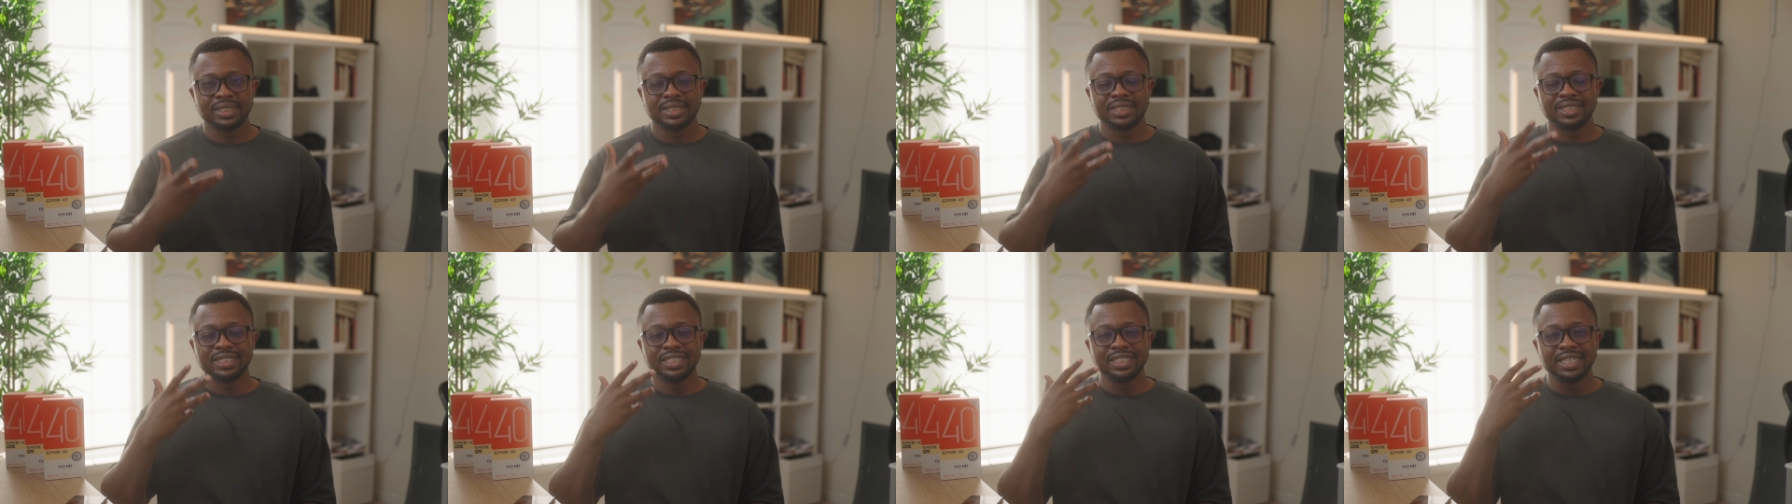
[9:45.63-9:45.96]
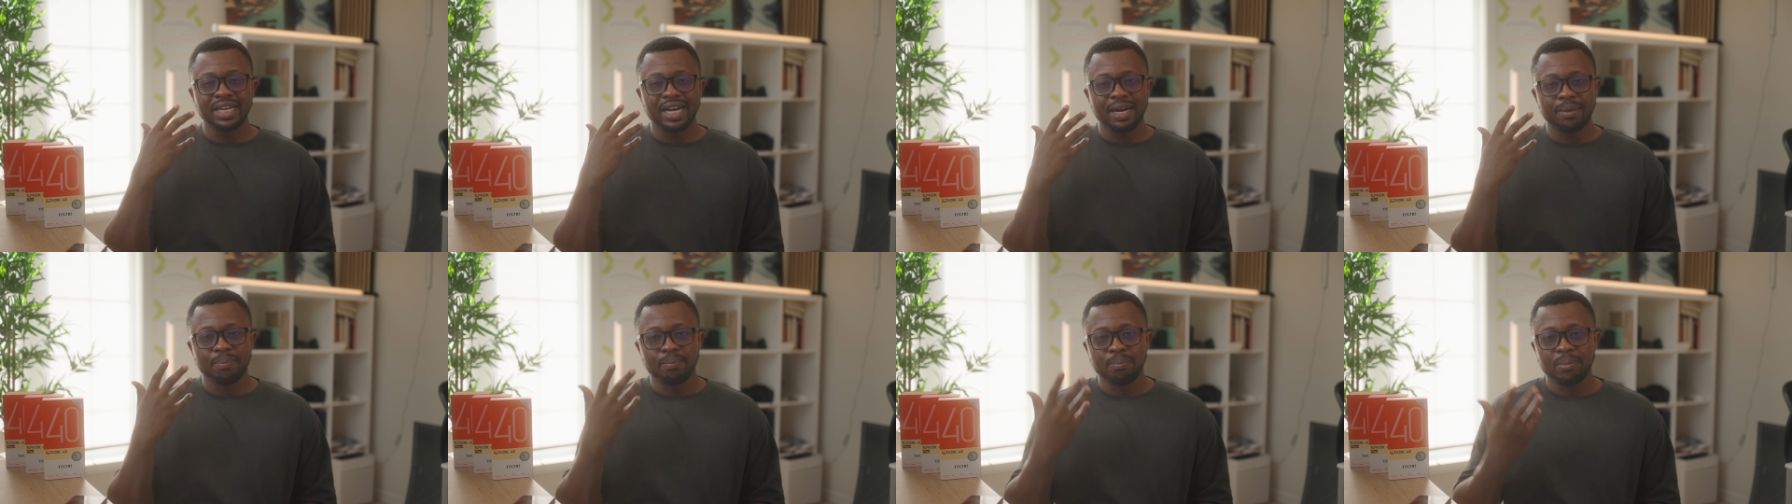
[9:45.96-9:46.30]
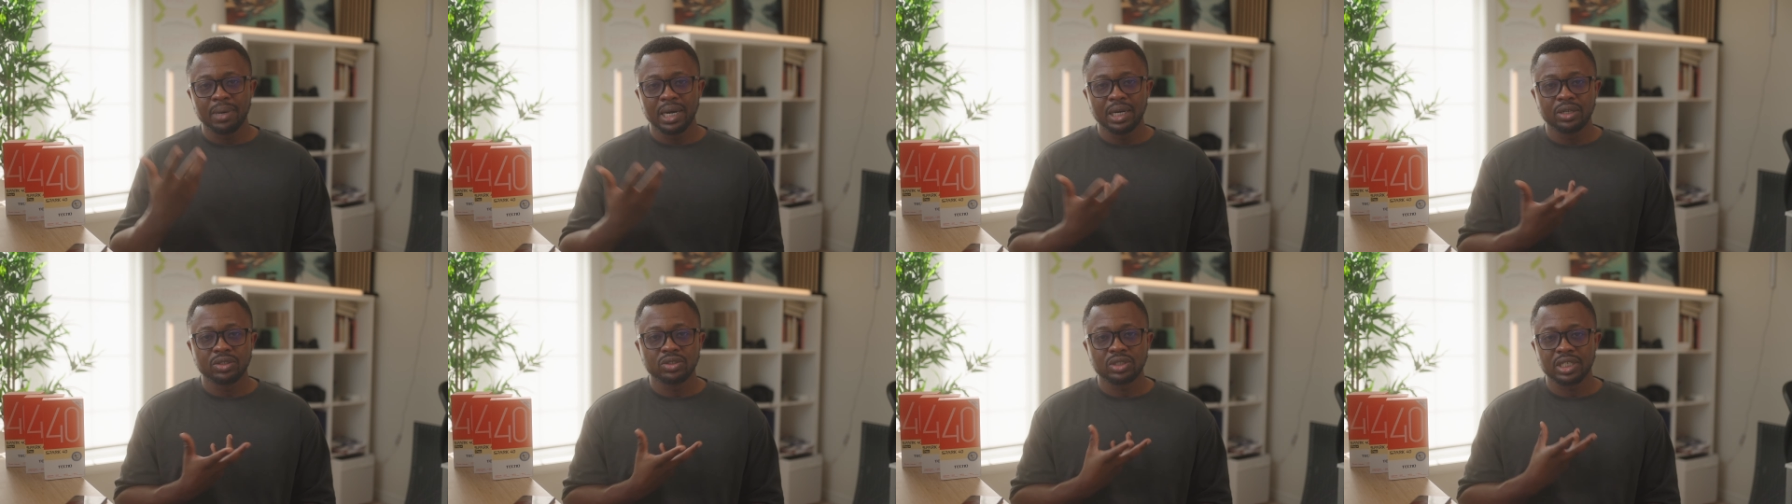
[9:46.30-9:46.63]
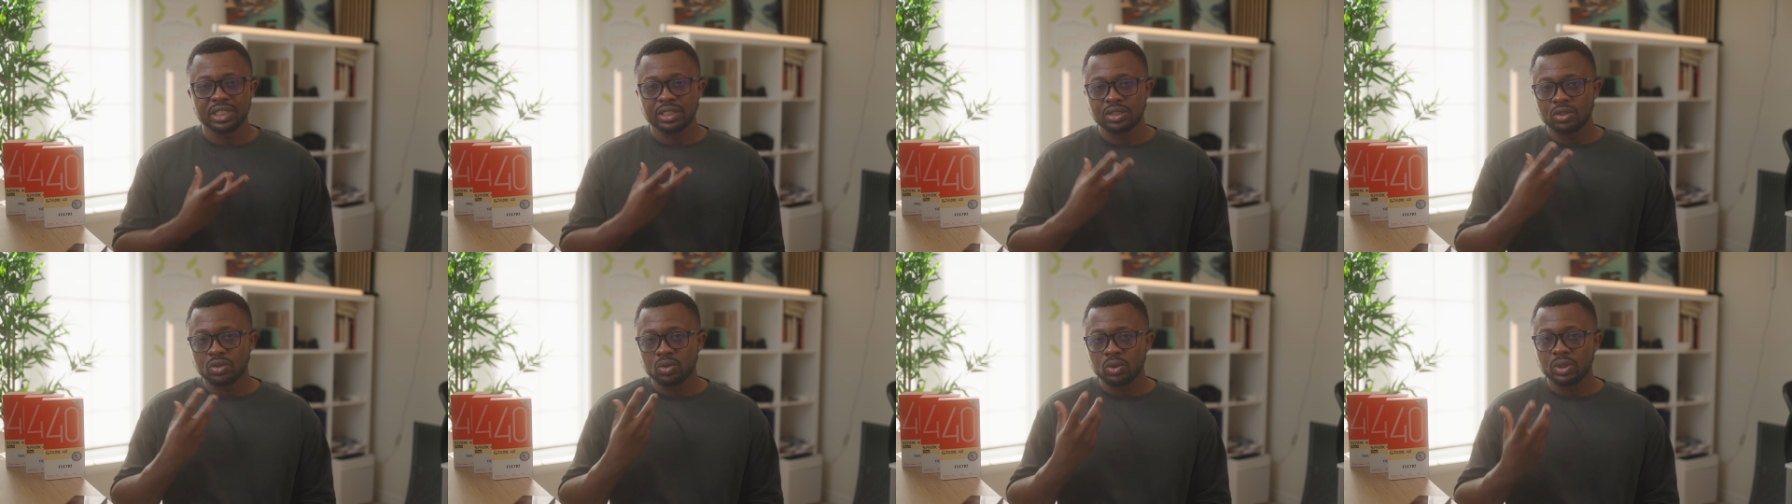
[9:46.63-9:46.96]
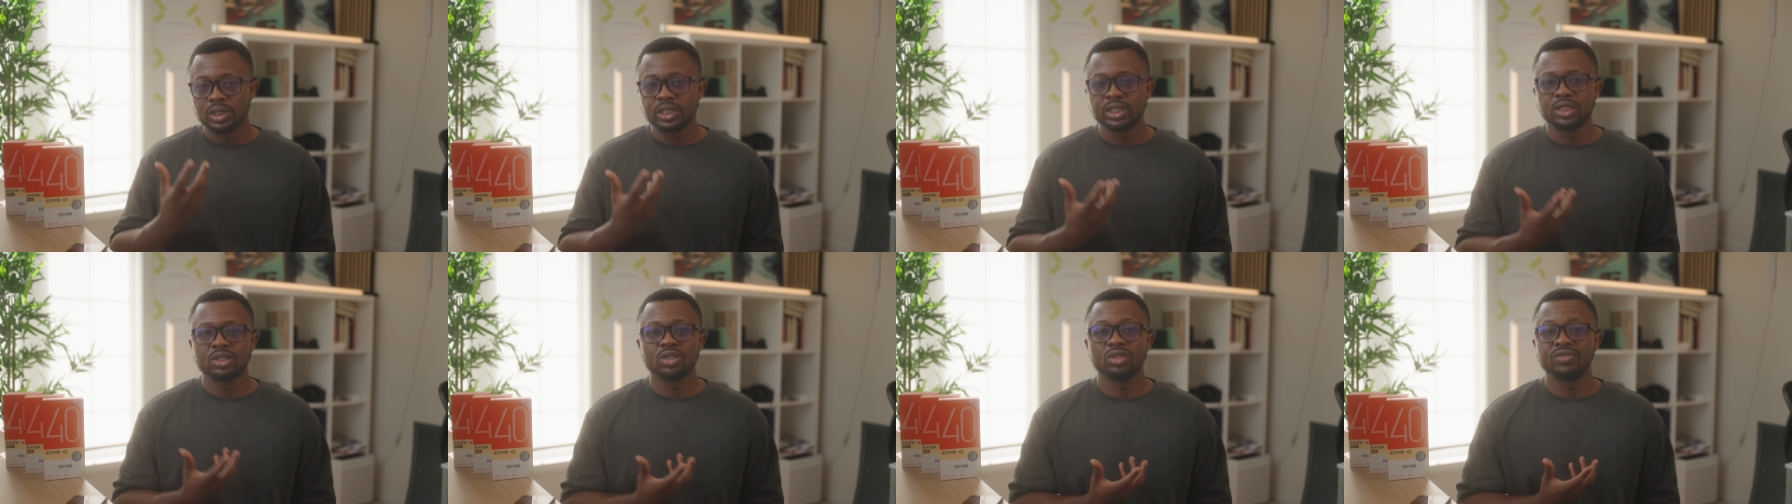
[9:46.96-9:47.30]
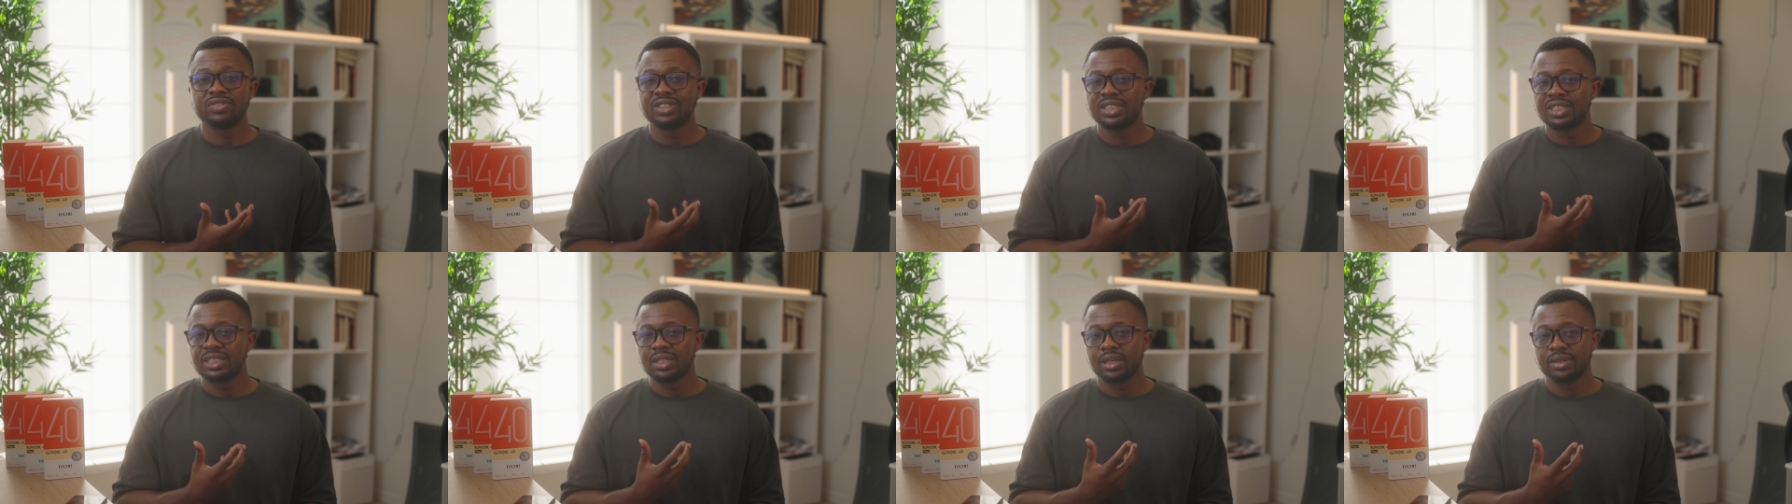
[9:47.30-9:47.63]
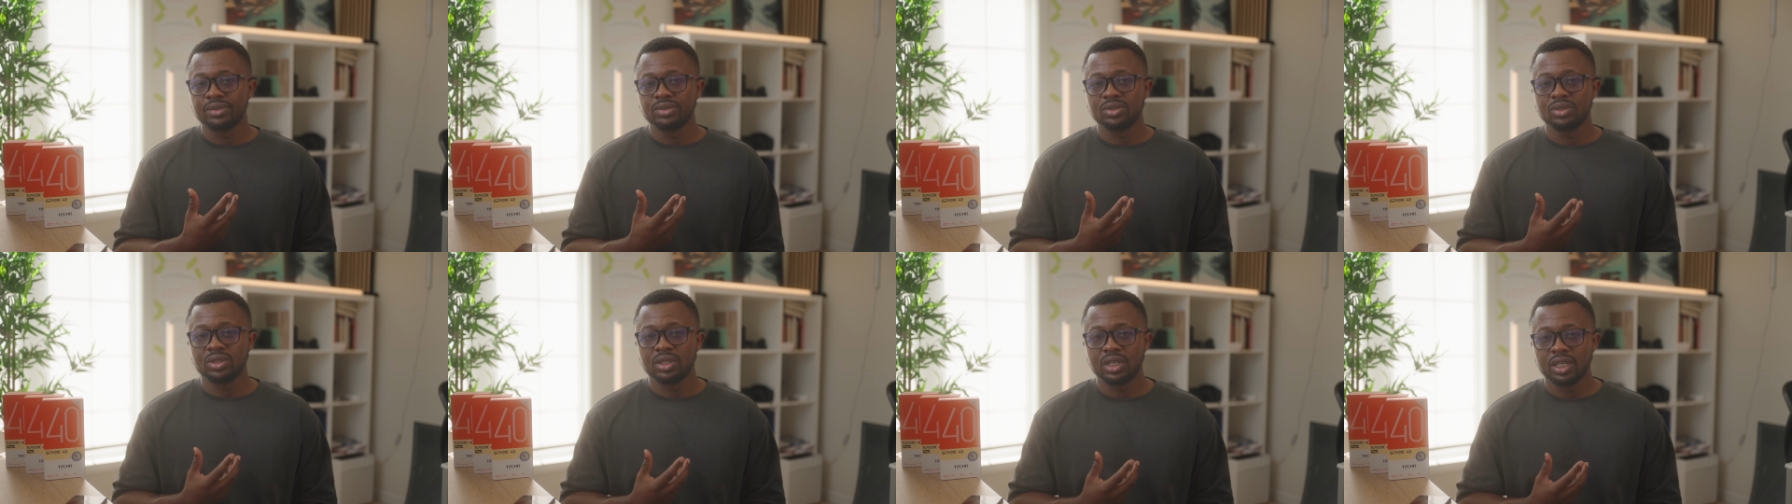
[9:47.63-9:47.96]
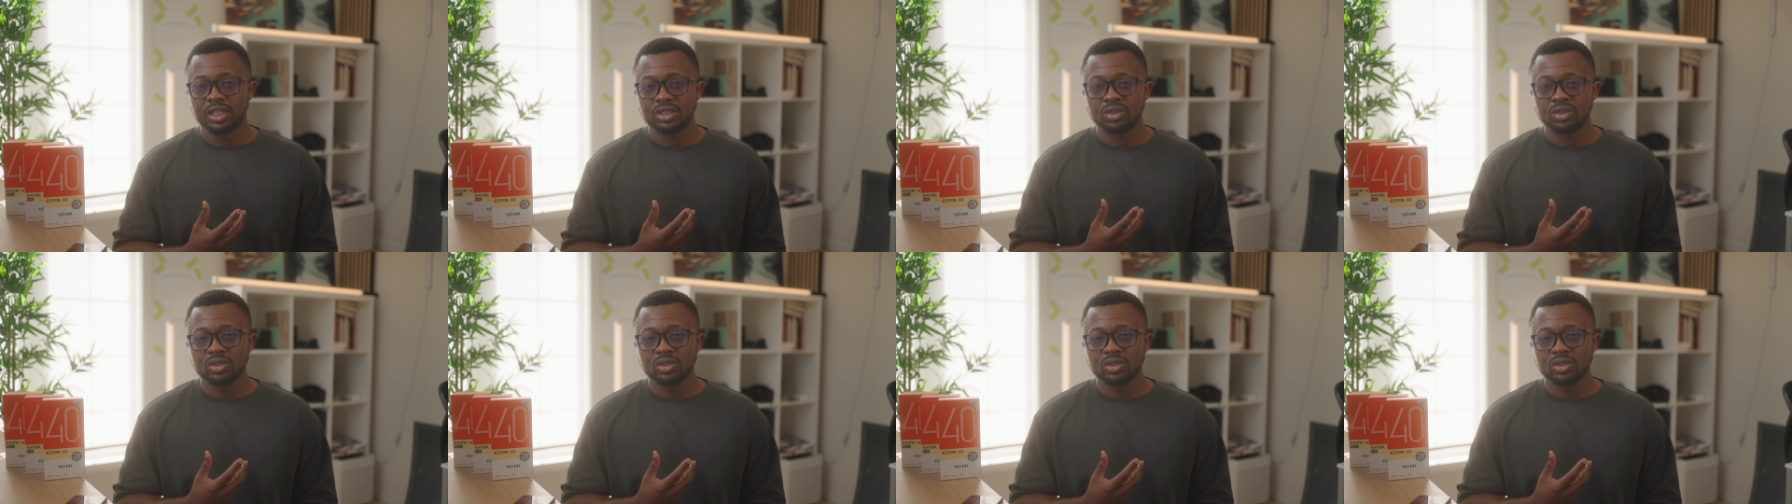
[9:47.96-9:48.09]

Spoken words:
the amount and the quality of the sound you hear.